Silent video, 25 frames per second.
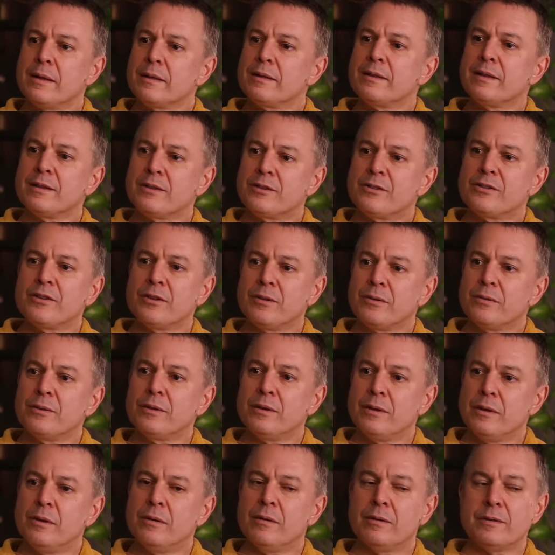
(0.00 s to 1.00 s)
I think so.
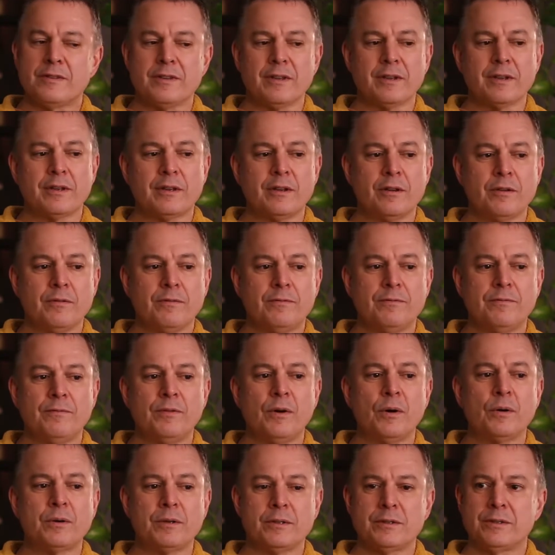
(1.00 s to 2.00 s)
It's like you're
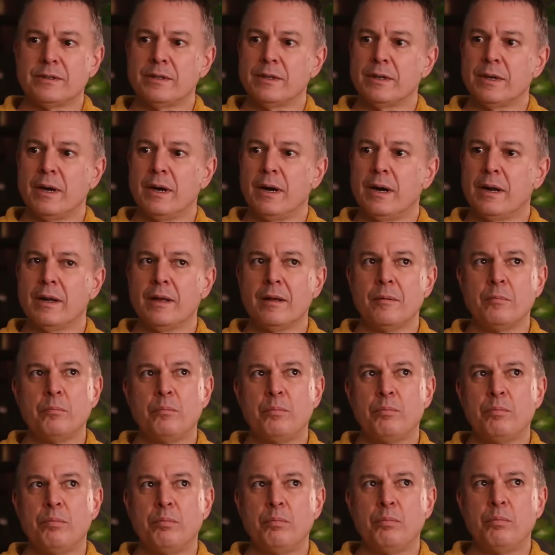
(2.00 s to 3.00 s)
focusing on it,
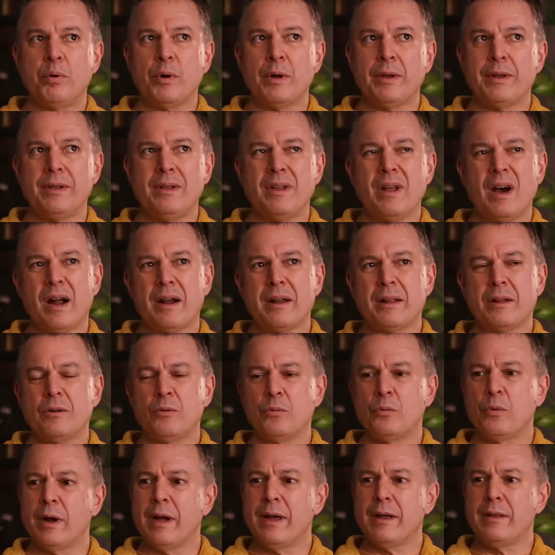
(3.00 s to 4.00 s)
but not in a
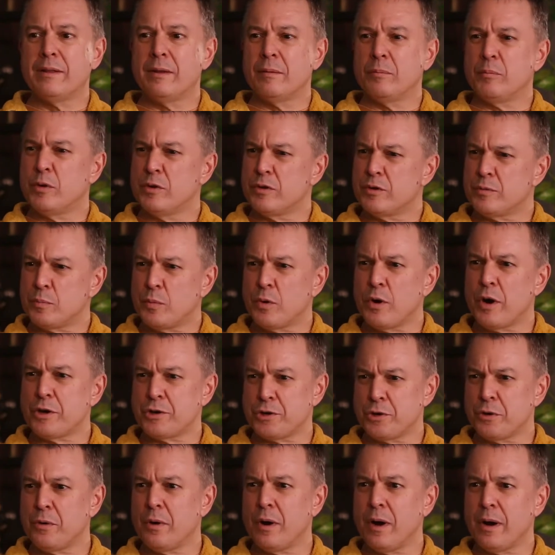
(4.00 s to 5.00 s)
way that puts
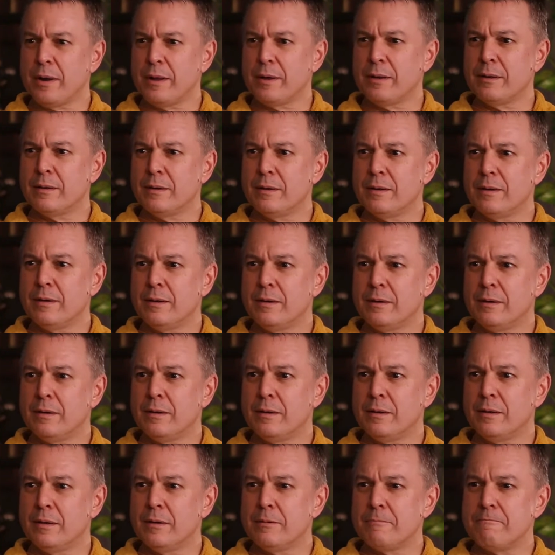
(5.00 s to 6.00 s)
pressure on it.
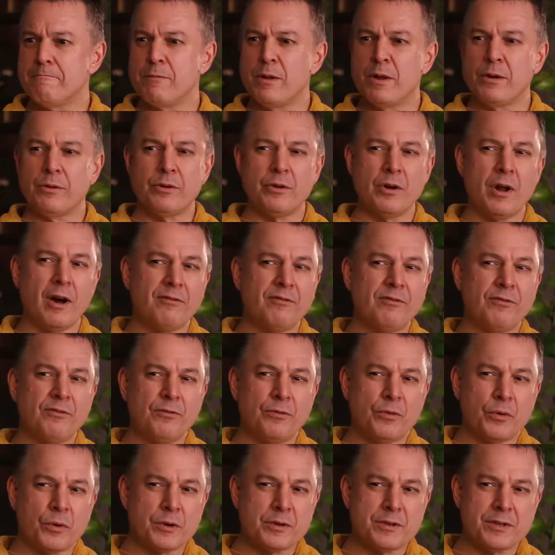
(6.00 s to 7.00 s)
You're not
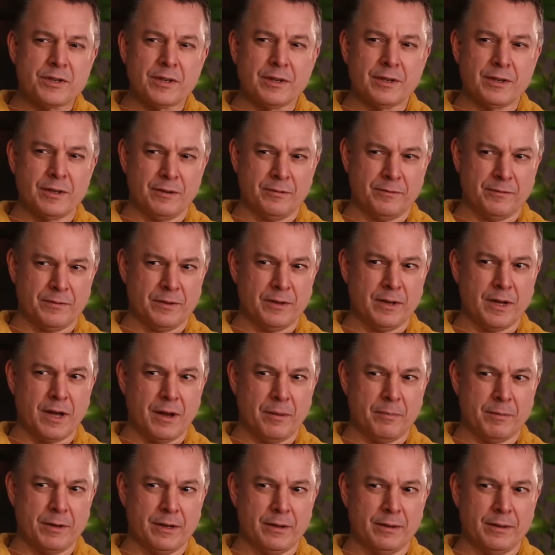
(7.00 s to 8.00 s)
forcing the
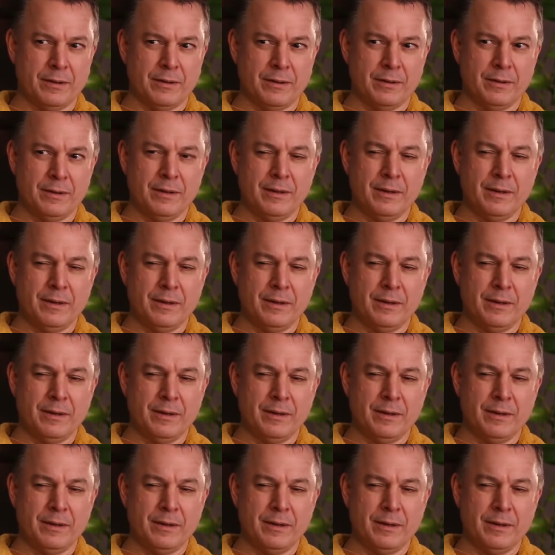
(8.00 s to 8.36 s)
phenomena.